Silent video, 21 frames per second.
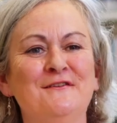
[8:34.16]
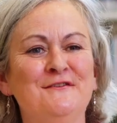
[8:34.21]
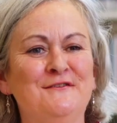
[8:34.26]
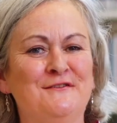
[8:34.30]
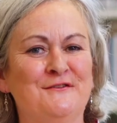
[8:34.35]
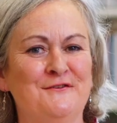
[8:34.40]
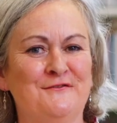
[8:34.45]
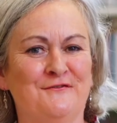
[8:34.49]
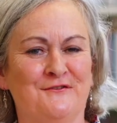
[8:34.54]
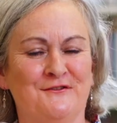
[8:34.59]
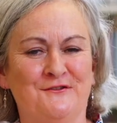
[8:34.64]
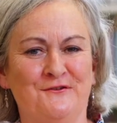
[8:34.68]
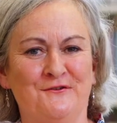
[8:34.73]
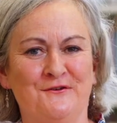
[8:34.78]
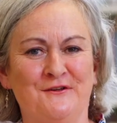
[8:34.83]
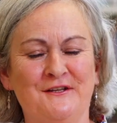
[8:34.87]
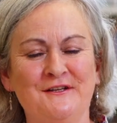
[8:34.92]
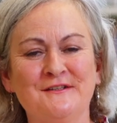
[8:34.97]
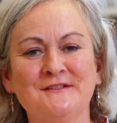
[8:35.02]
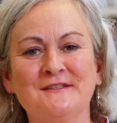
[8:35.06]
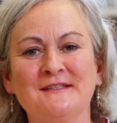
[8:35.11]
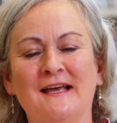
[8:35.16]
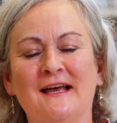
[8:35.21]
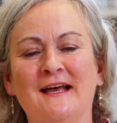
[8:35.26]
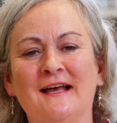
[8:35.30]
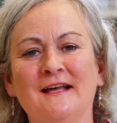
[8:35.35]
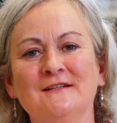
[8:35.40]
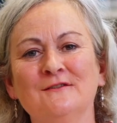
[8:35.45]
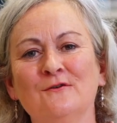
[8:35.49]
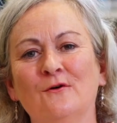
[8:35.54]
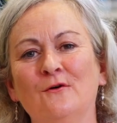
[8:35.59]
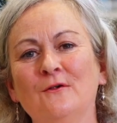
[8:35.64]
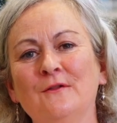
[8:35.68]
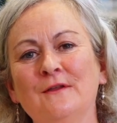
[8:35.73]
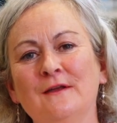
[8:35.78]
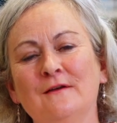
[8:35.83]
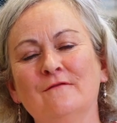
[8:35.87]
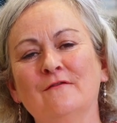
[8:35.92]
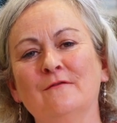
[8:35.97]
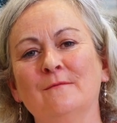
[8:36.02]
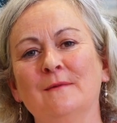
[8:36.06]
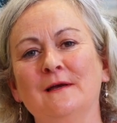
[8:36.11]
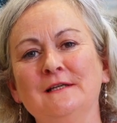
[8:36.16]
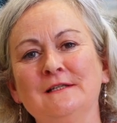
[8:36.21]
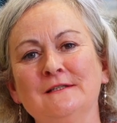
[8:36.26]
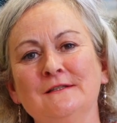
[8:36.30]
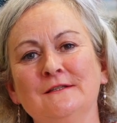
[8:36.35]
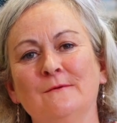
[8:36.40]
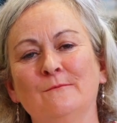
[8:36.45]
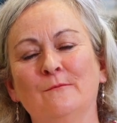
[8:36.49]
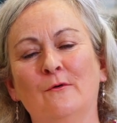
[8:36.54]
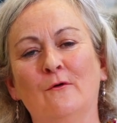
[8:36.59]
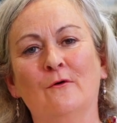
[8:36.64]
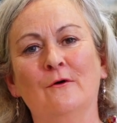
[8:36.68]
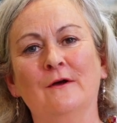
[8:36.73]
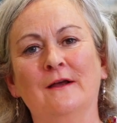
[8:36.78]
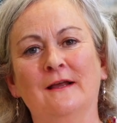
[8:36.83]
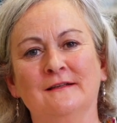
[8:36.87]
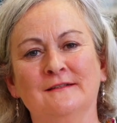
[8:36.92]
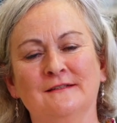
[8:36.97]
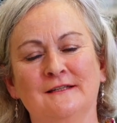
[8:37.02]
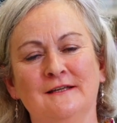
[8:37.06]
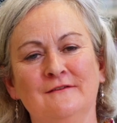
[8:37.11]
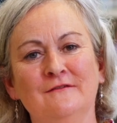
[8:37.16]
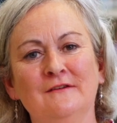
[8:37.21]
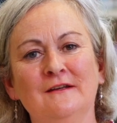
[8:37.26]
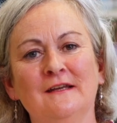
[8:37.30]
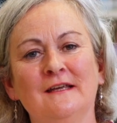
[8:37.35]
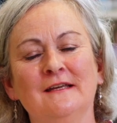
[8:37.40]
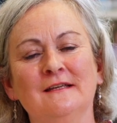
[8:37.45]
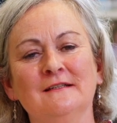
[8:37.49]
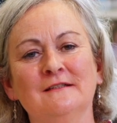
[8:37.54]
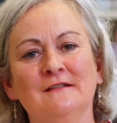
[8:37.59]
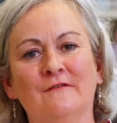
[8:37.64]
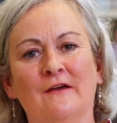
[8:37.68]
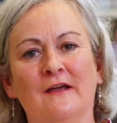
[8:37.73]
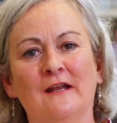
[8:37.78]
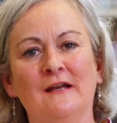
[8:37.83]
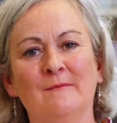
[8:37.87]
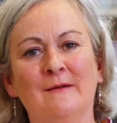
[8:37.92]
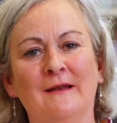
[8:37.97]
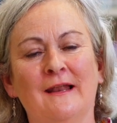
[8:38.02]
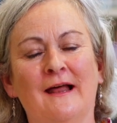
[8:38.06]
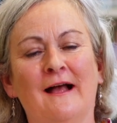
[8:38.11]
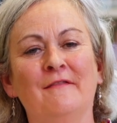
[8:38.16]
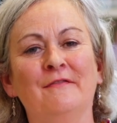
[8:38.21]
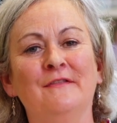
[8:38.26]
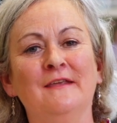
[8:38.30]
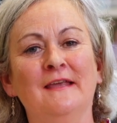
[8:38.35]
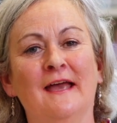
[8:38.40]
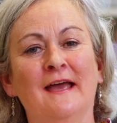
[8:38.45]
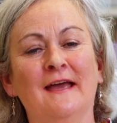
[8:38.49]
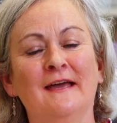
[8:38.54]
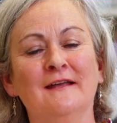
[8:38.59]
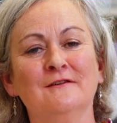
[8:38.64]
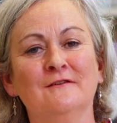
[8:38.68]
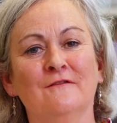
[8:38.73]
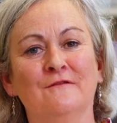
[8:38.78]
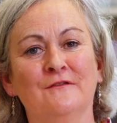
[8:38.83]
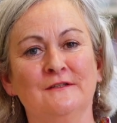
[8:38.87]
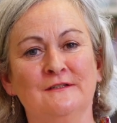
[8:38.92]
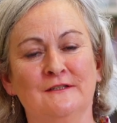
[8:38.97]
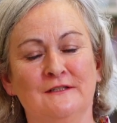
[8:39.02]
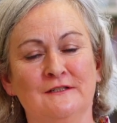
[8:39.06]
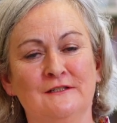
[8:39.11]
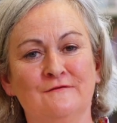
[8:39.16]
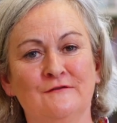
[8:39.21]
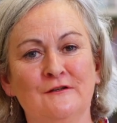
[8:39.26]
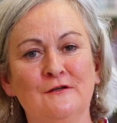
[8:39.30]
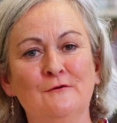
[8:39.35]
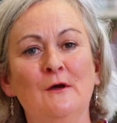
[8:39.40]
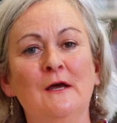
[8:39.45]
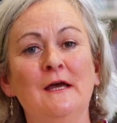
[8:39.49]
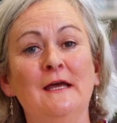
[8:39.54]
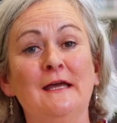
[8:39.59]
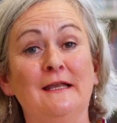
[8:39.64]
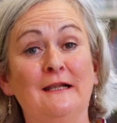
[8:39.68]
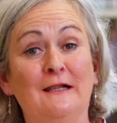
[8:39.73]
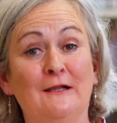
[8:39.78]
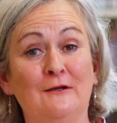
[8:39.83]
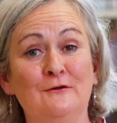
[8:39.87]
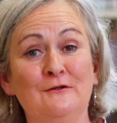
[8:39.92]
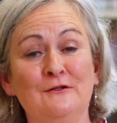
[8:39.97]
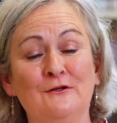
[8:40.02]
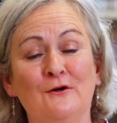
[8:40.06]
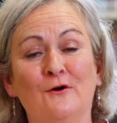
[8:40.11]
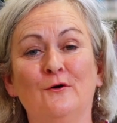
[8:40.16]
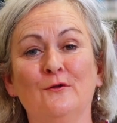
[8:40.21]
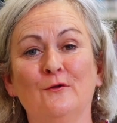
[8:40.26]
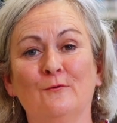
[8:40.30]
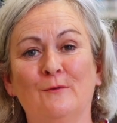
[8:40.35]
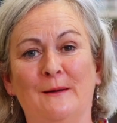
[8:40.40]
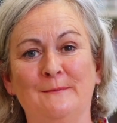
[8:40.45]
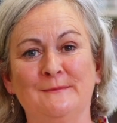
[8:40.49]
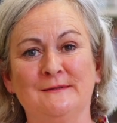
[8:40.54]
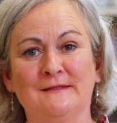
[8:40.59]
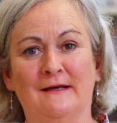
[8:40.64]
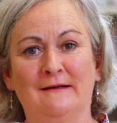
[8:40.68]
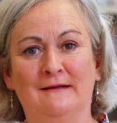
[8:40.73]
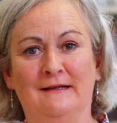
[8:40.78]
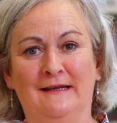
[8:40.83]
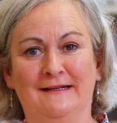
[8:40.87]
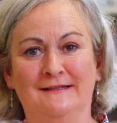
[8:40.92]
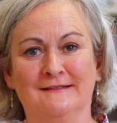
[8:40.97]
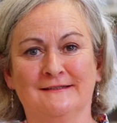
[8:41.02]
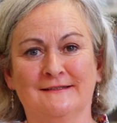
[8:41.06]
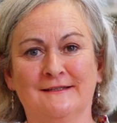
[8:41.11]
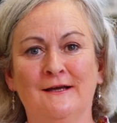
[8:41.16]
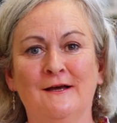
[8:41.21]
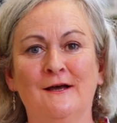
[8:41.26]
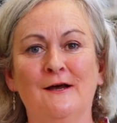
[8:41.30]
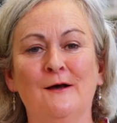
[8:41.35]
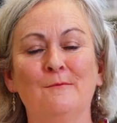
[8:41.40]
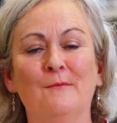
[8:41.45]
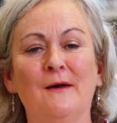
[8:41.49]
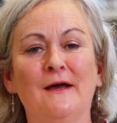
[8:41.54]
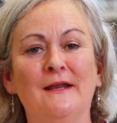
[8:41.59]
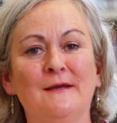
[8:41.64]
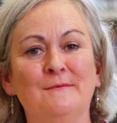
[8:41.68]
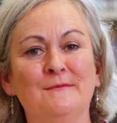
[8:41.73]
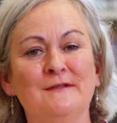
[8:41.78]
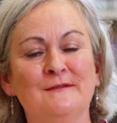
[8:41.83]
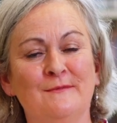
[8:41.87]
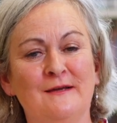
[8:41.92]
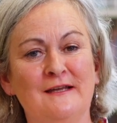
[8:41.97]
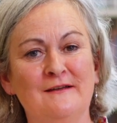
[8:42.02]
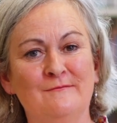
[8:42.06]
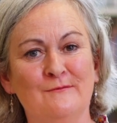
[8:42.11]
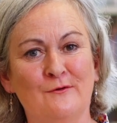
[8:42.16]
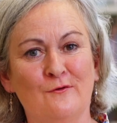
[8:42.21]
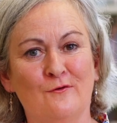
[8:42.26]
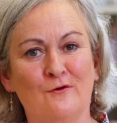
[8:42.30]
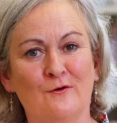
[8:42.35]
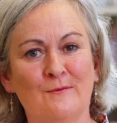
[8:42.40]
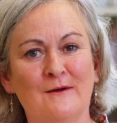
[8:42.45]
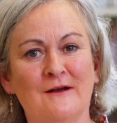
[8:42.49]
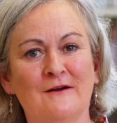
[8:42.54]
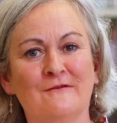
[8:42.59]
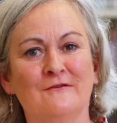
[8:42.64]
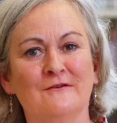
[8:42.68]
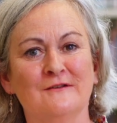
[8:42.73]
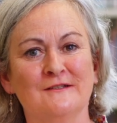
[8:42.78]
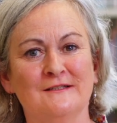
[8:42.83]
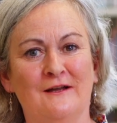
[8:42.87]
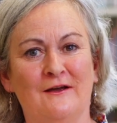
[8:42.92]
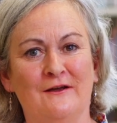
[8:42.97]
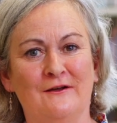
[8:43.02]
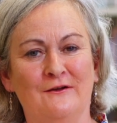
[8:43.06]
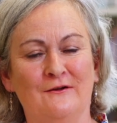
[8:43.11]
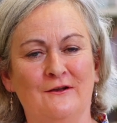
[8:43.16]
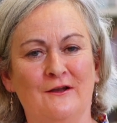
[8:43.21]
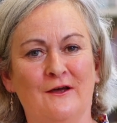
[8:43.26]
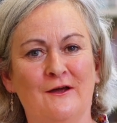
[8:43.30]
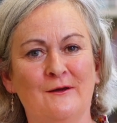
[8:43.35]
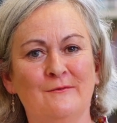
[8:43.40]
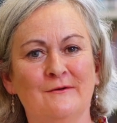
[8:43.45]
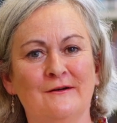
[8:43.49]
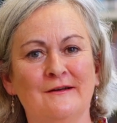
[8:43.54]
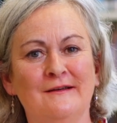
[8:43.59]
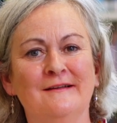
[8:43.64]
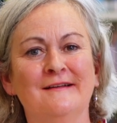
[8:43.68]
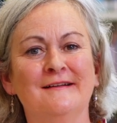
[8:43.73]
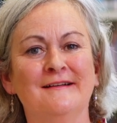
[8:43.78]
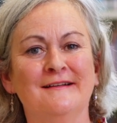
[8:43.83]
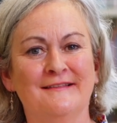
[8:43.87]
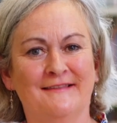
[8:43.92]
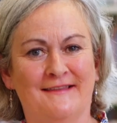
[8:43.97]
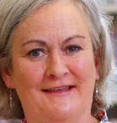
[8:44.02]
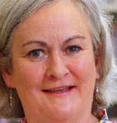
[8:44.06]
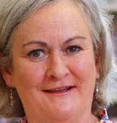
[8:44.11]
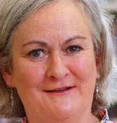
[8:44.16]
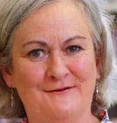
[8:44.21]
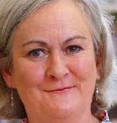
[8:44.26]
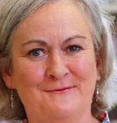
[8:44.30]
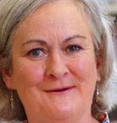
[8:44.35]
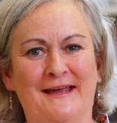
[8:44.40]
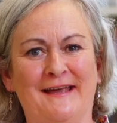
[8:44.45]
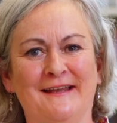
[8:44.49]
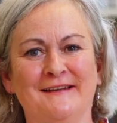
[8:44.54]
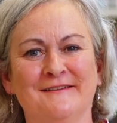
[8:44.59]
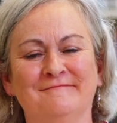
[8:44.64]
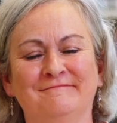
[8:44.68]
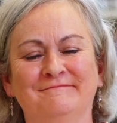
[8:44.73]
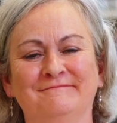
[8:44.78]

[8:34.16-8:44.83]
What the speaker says: you too for joining us, and all the information that Padraig has given is available at the end of this interview, including all the website links. My name is Maeve McCormick for Sligo Library. Thank you again.